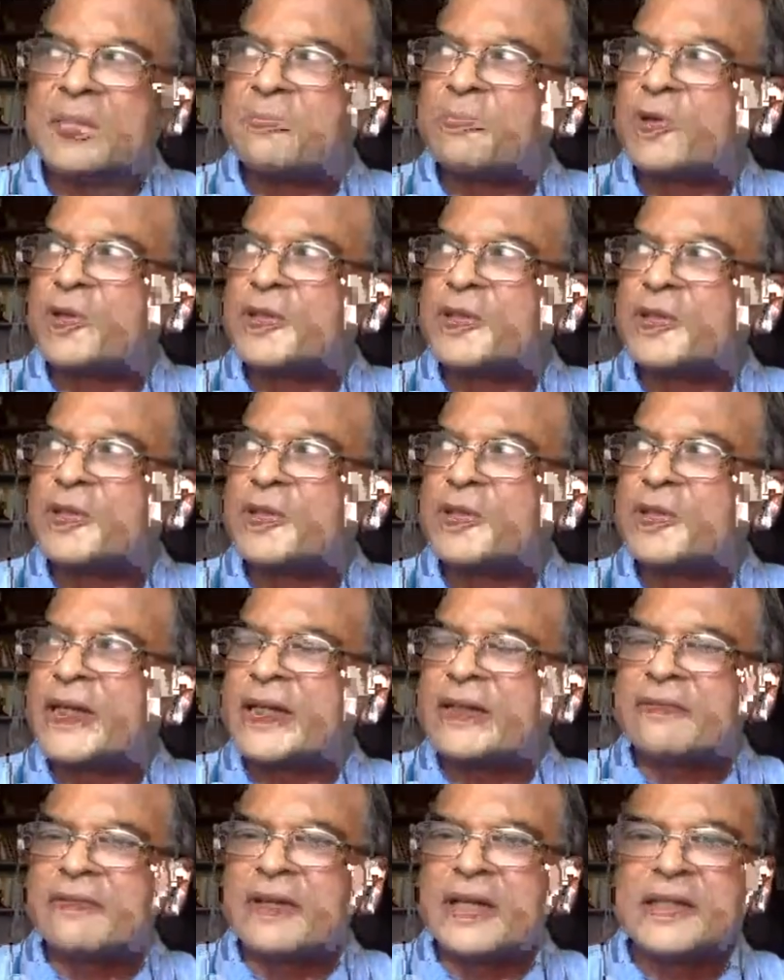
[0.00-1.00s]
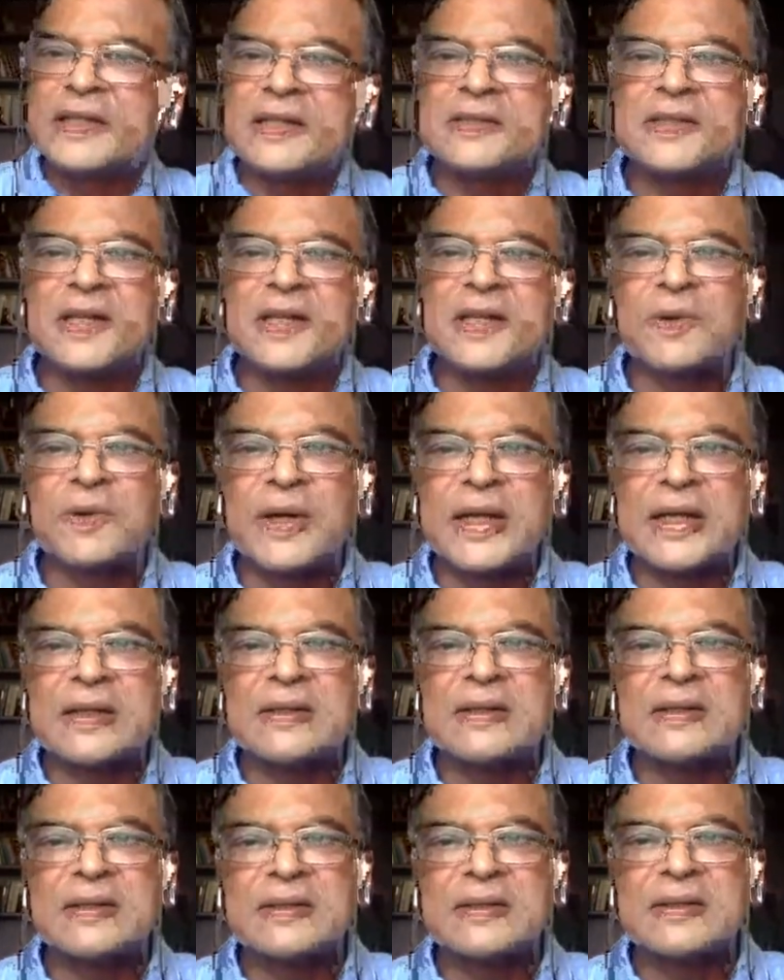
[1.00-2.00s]
And you can project where things are
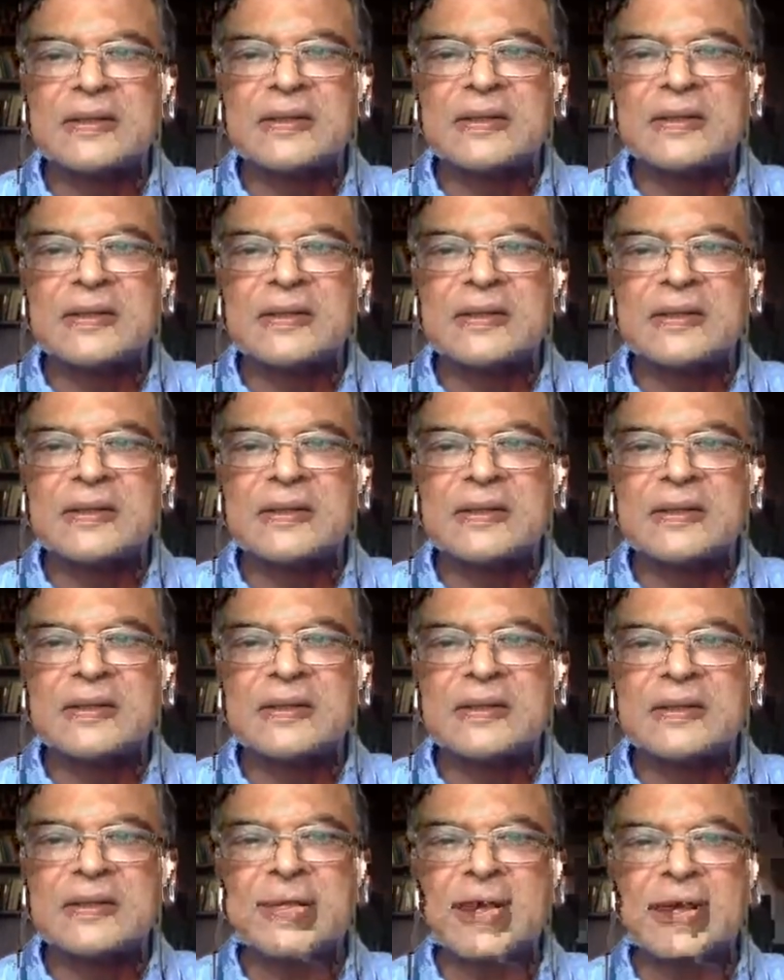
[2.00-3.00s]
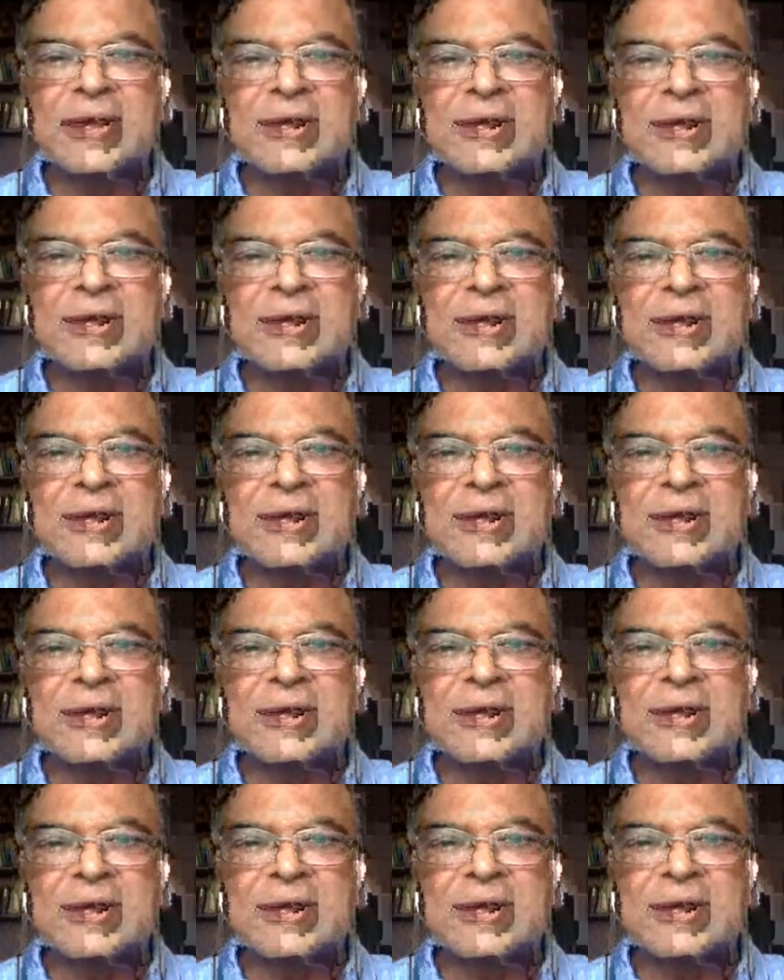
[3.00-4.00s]
going. Things are not like this anymore,
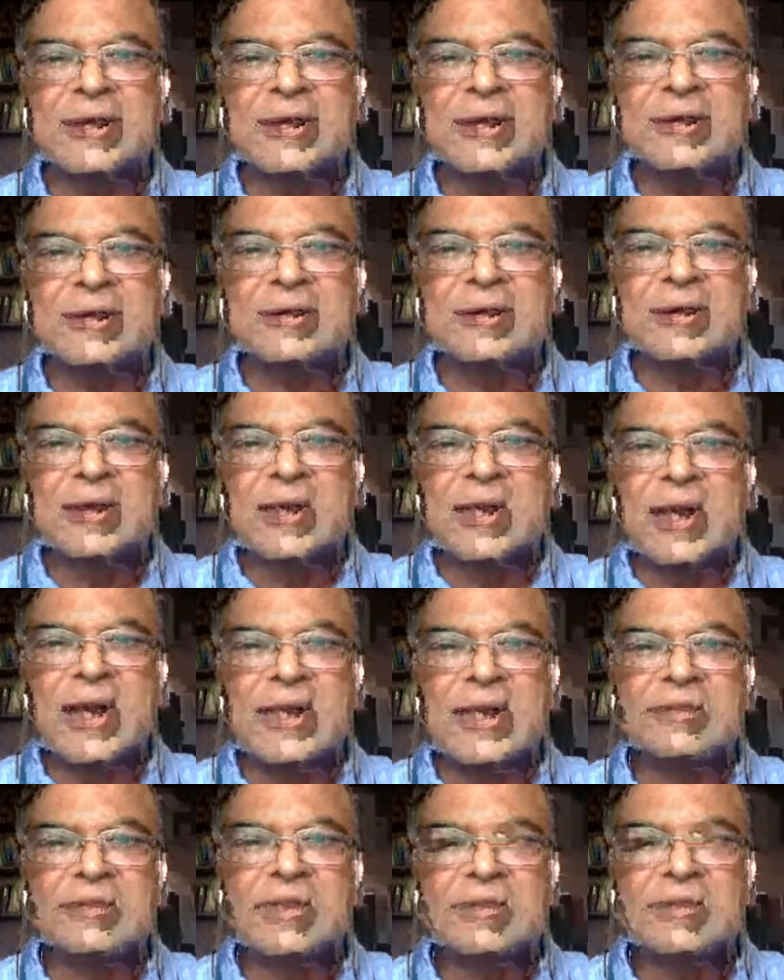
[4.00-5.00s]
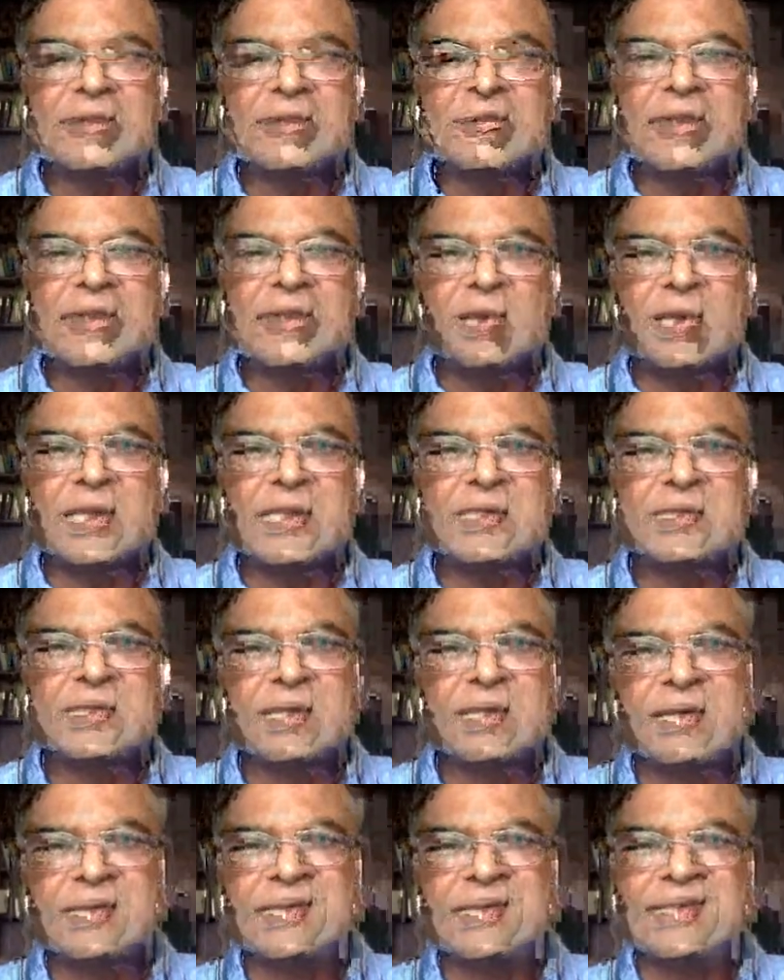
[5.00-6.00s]
right? And things are not
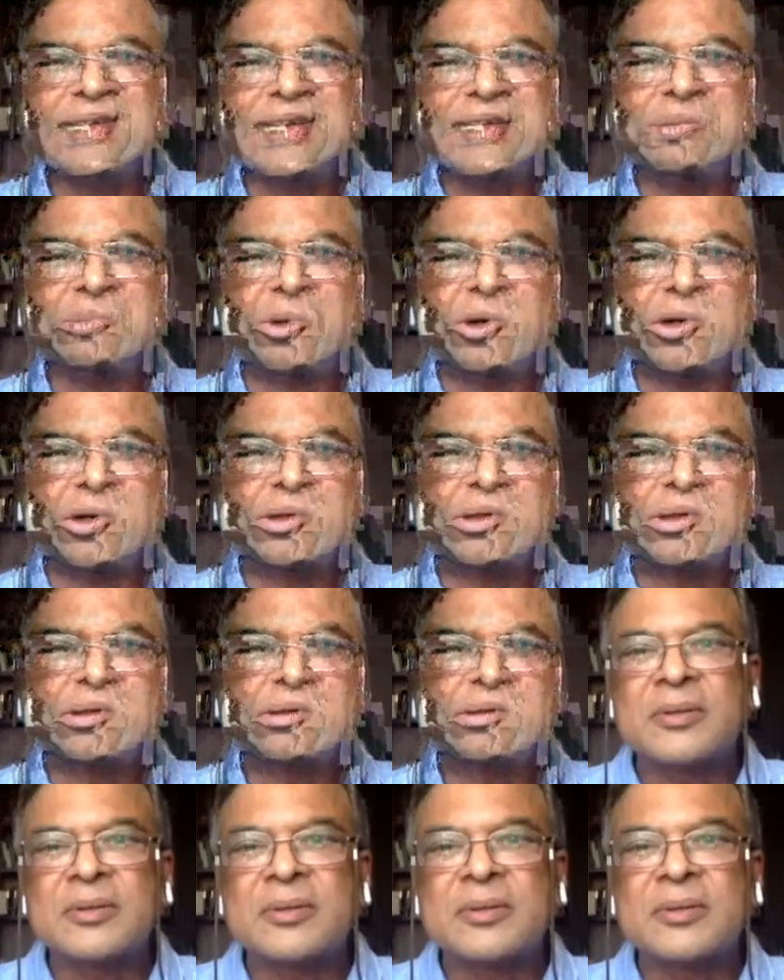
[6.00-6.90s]
as certain anymore.